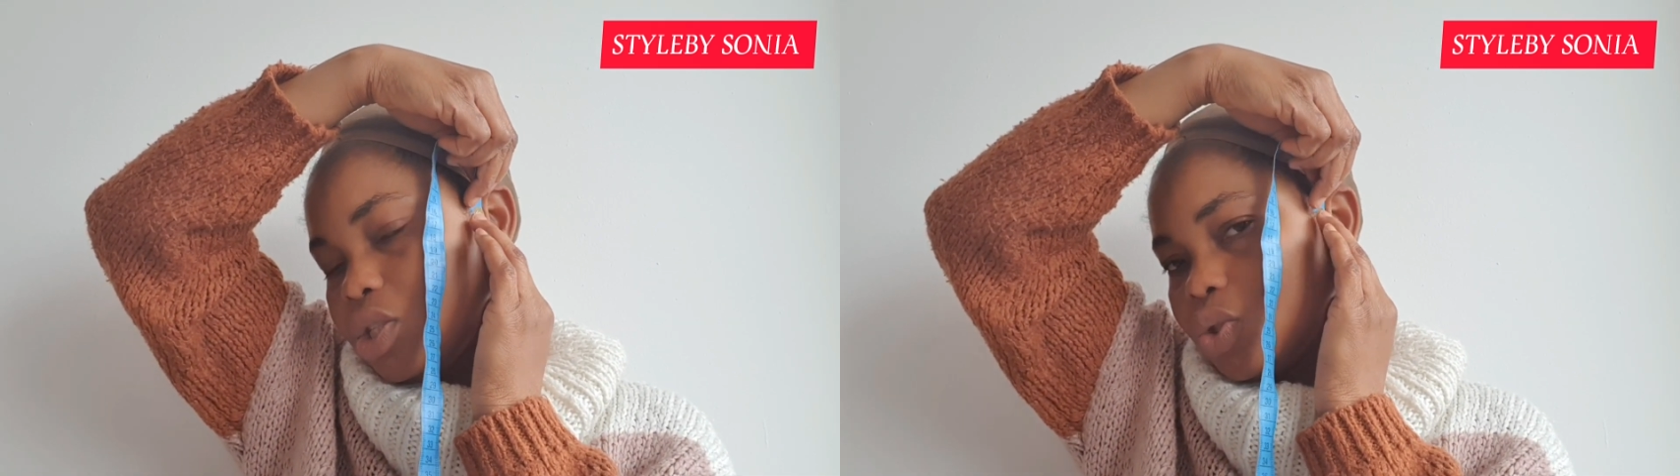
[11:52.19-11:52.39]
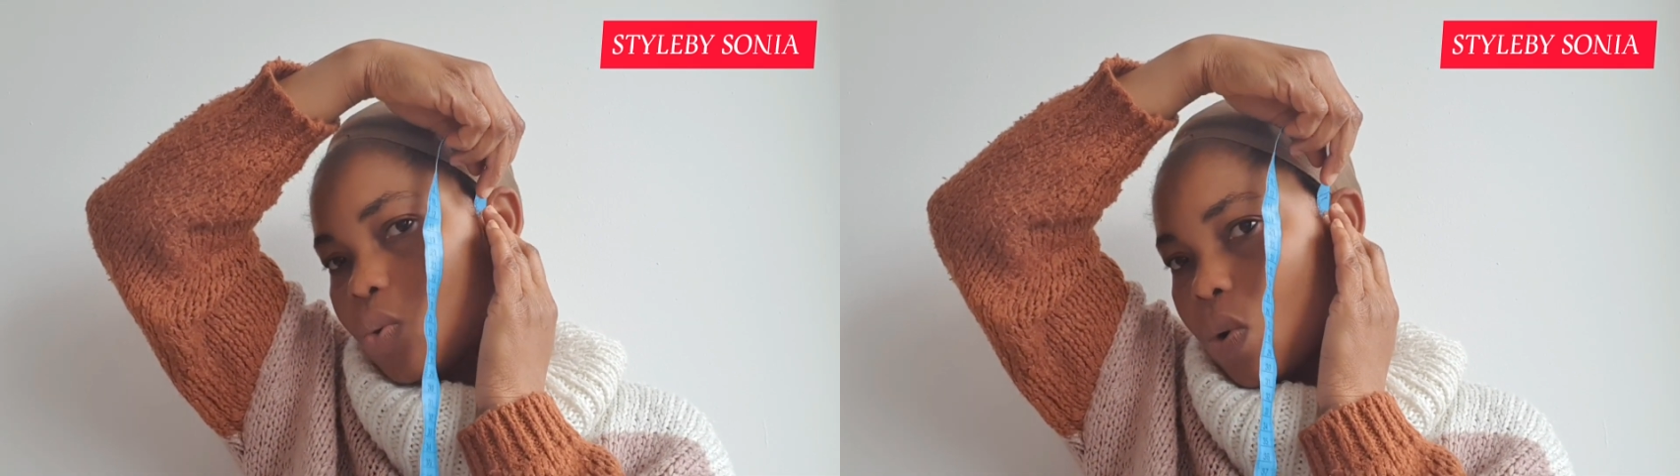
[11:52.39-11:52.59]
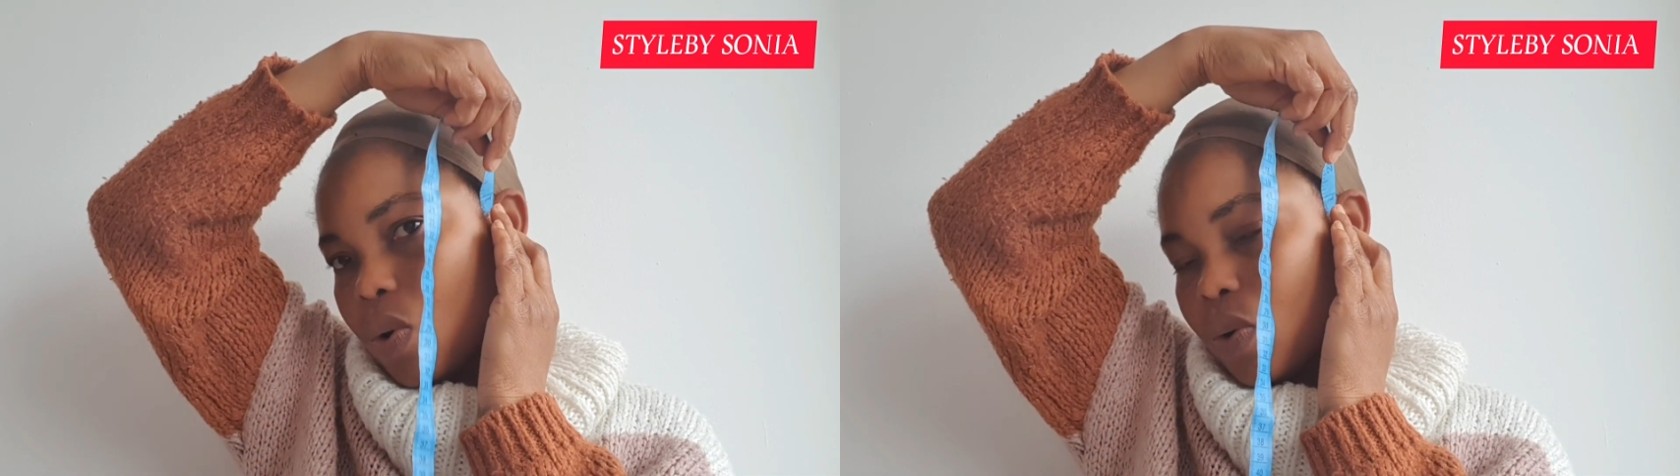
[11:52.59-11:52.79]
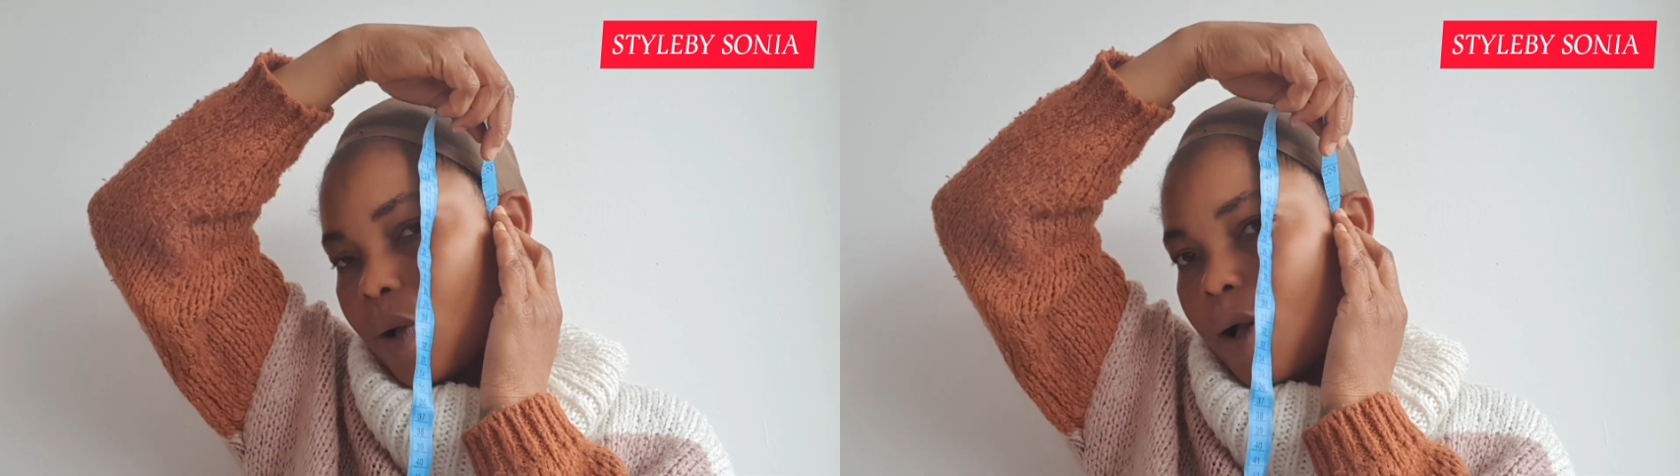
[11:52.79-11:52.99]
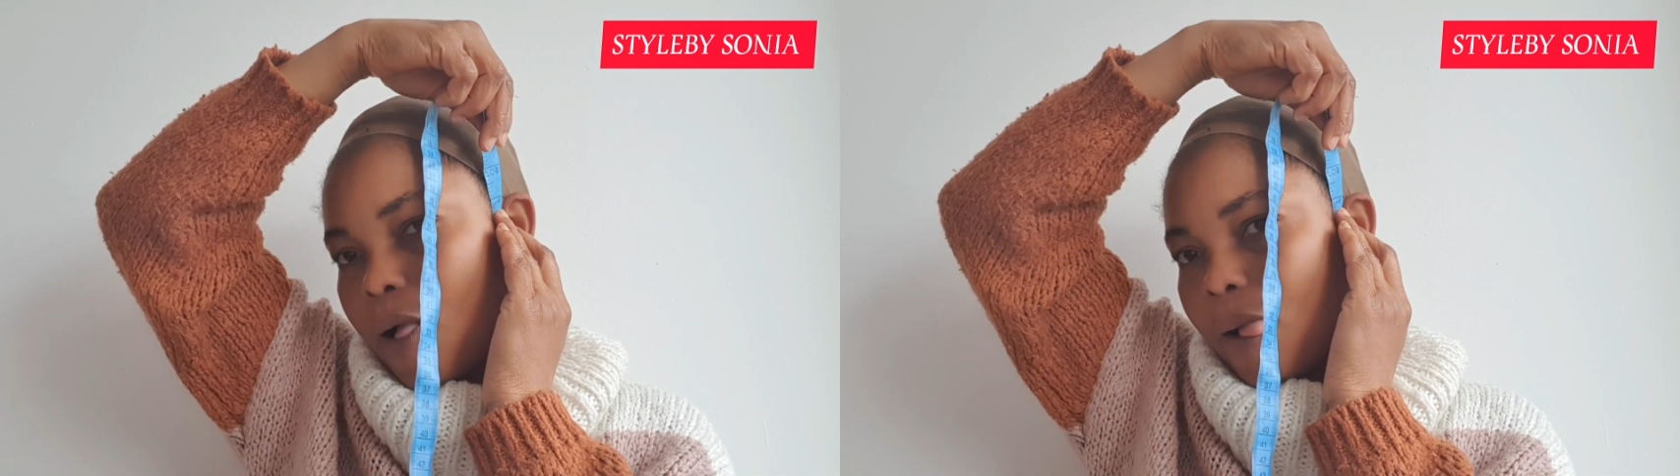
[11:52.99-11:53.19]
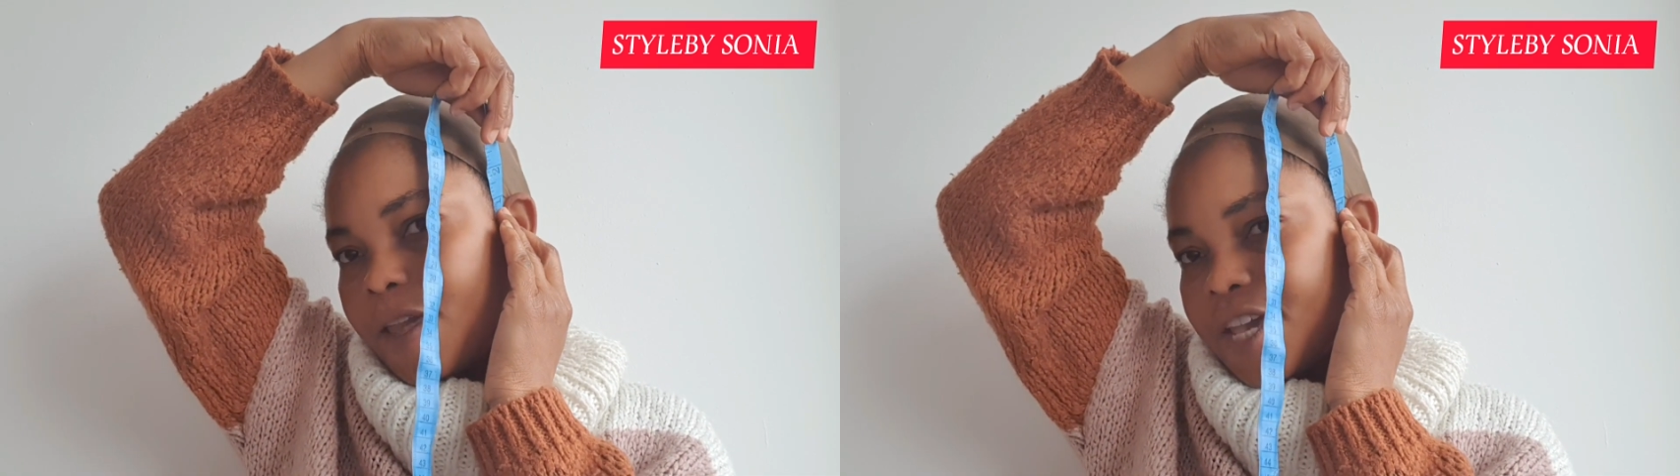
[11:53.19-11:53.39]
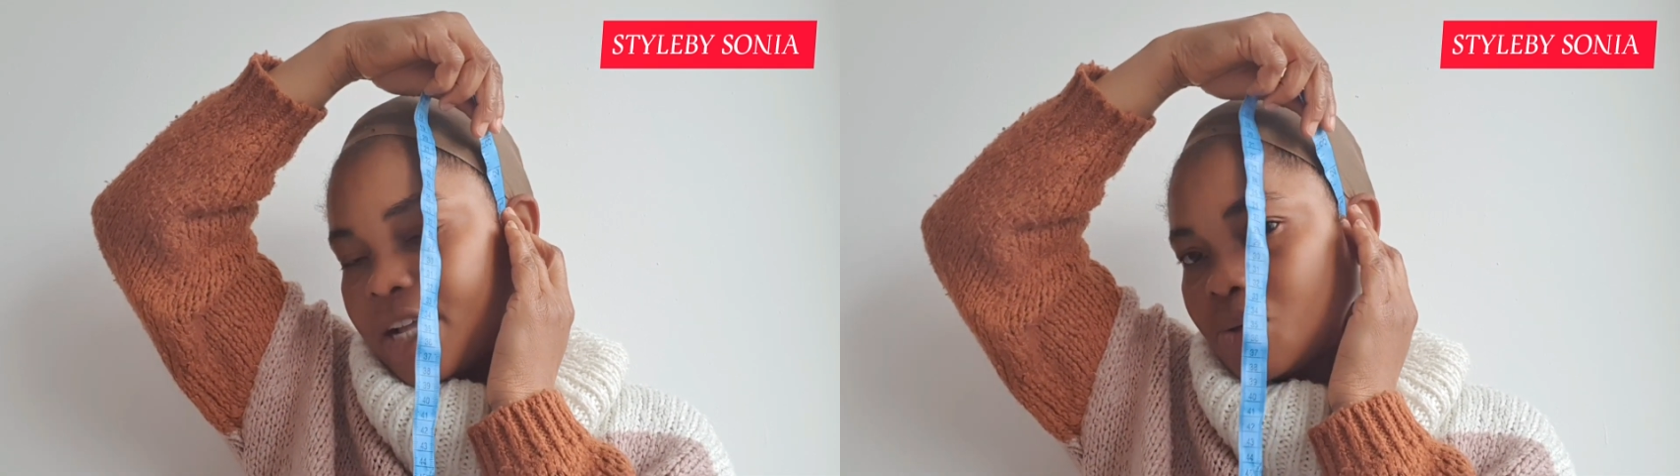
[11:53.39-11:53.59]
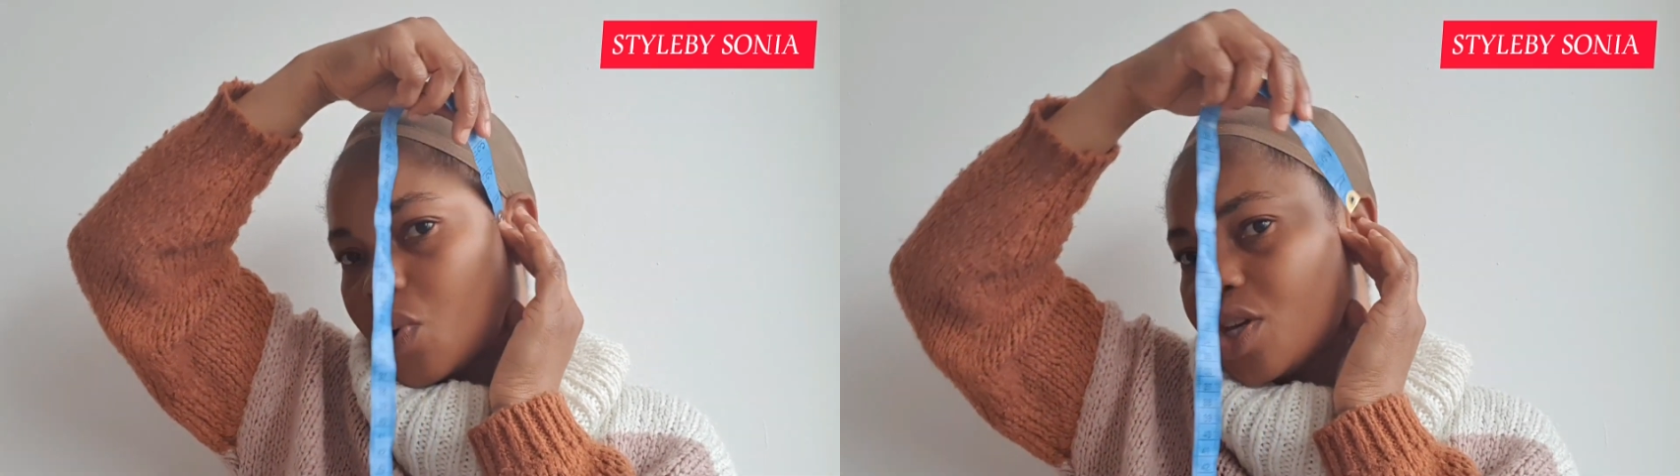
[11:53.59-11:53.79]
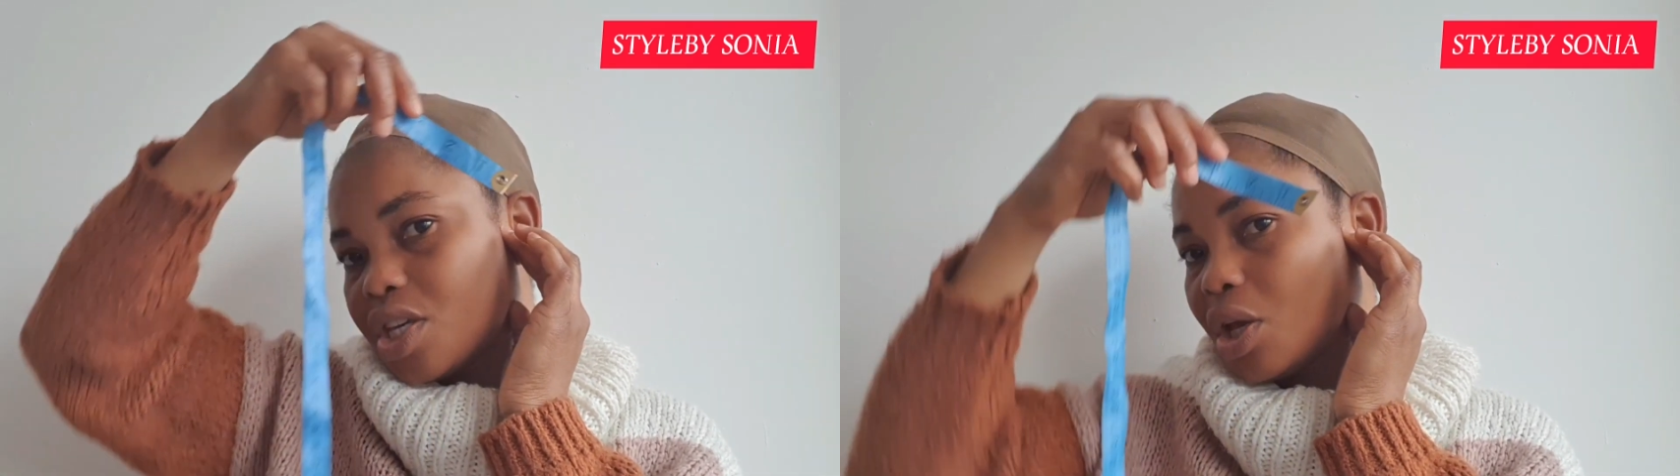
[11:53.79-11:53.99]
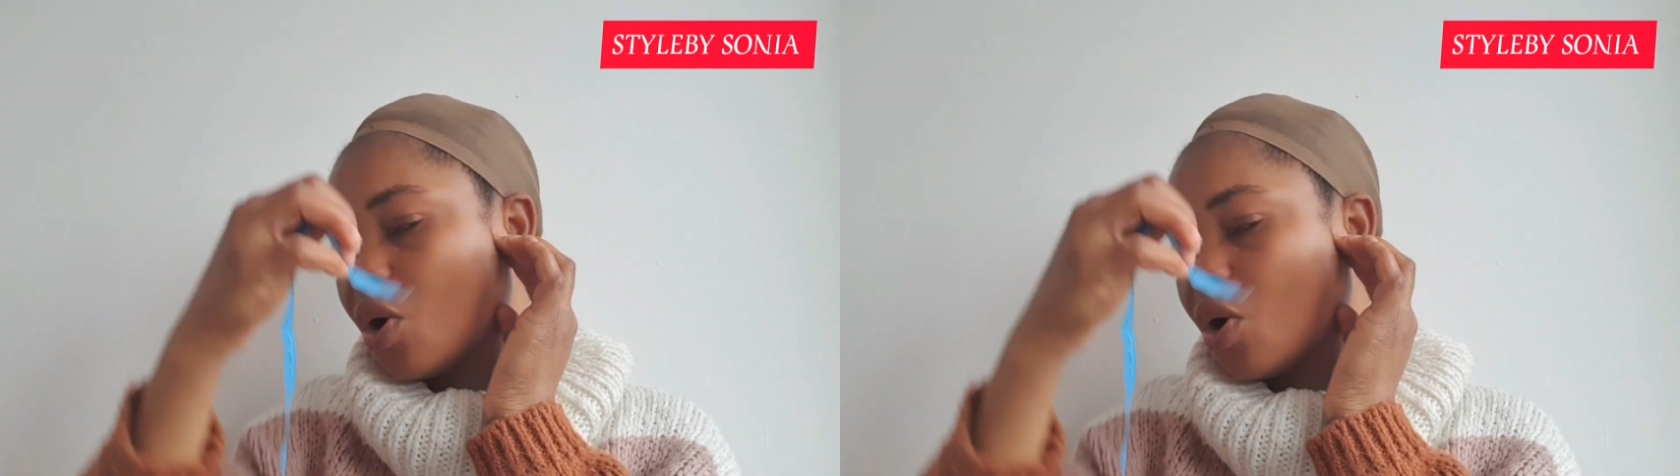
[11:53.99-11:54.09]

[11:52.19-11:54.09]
your ear to ear.